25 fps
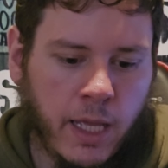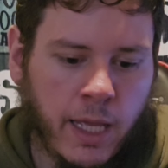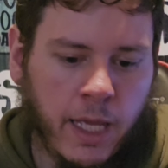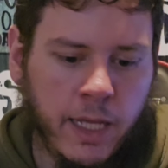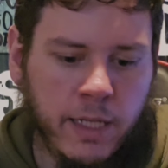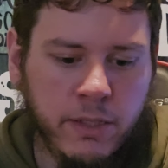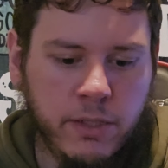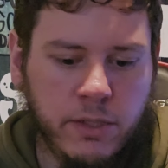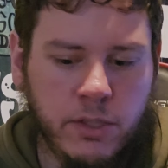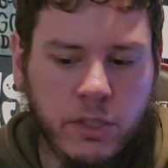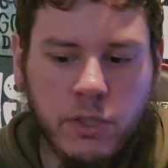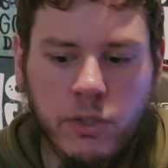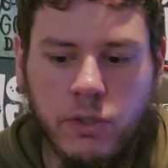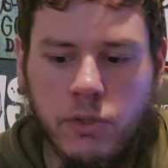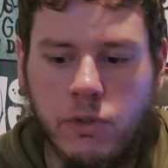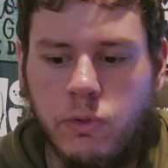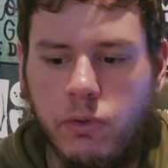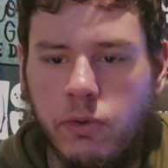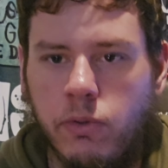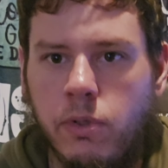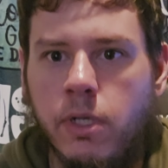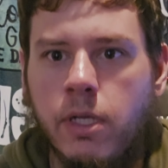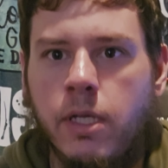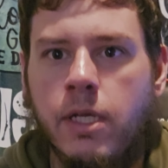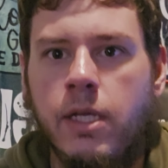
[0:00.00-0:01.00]
And
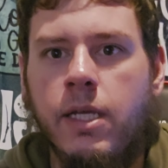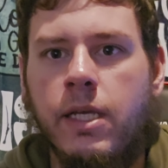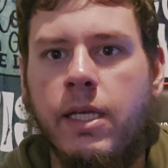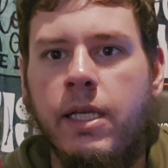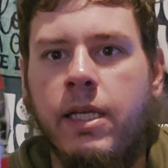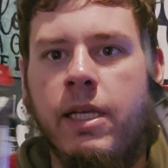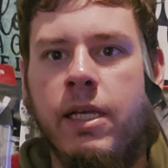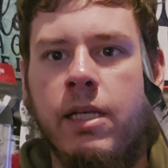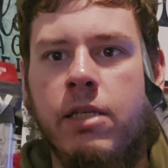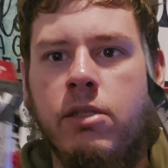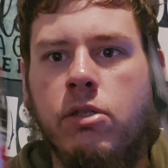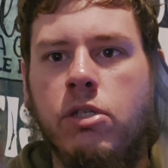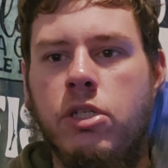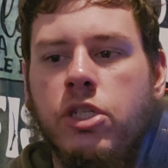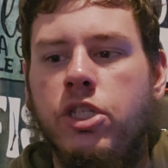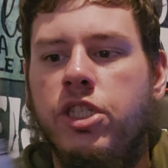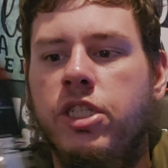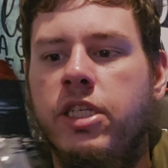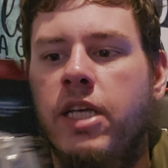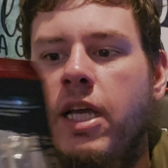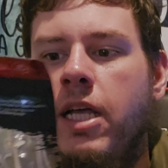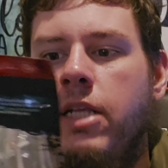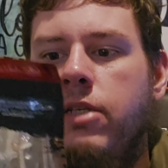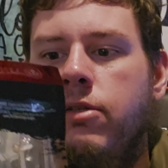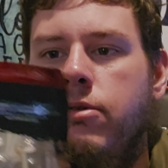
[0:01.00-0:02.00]
2 gizzard
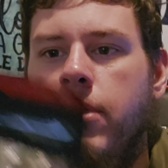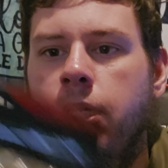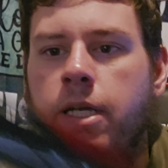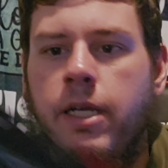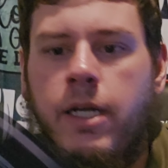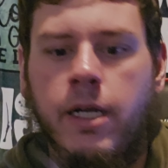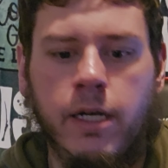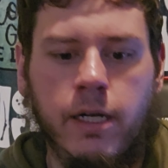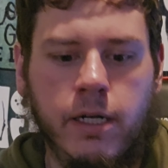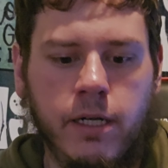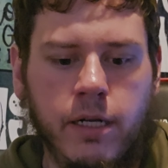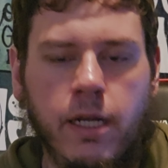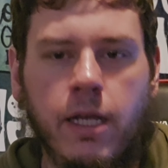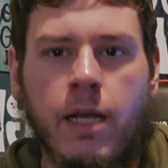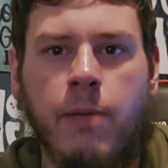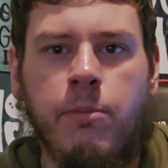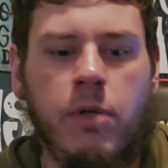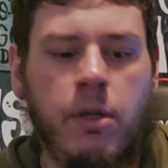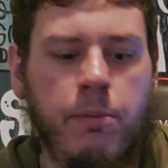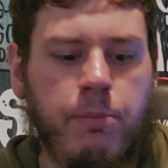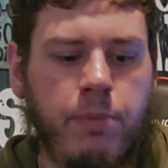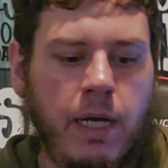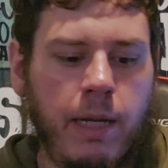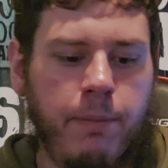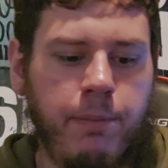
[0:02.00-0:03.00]
shads right here. I'm gonna
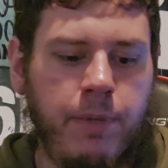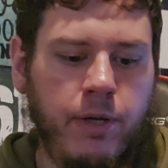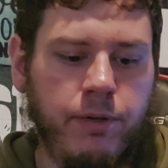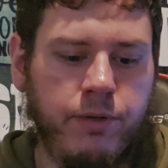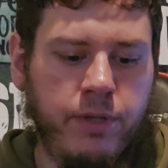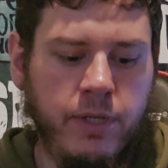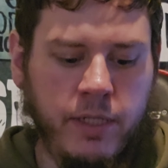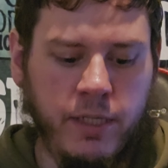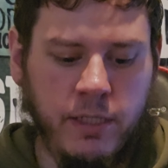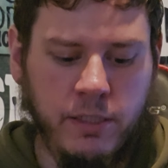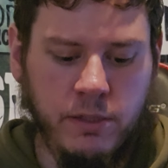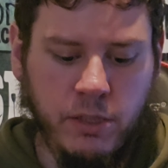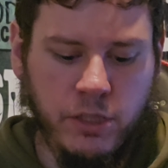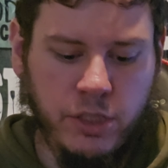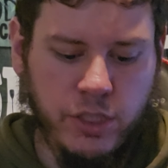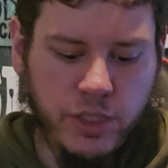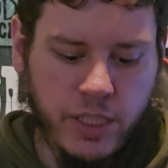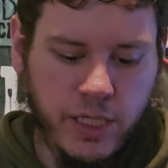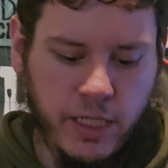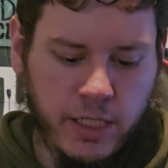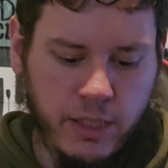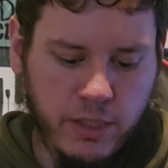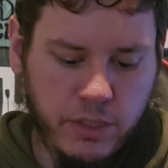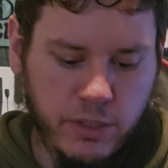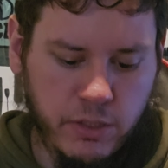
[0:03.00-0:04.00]
pop out the gizzard shad
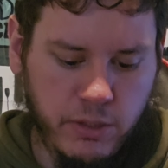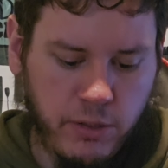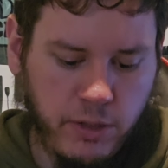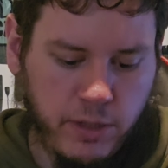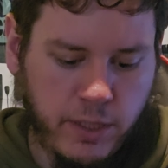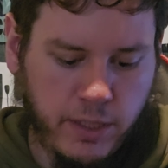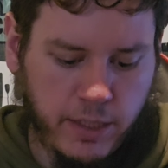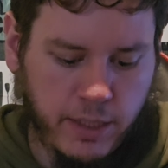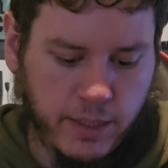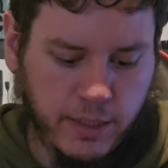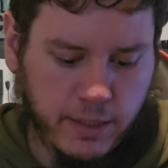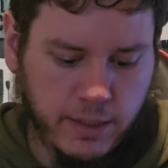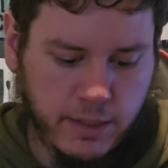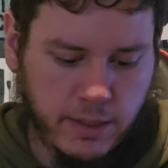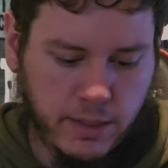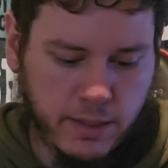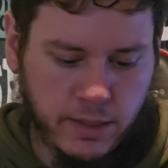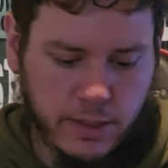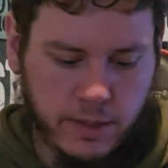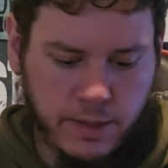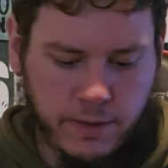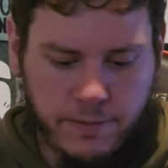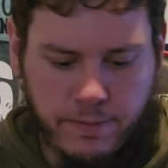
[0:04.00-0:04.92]
and show you guys.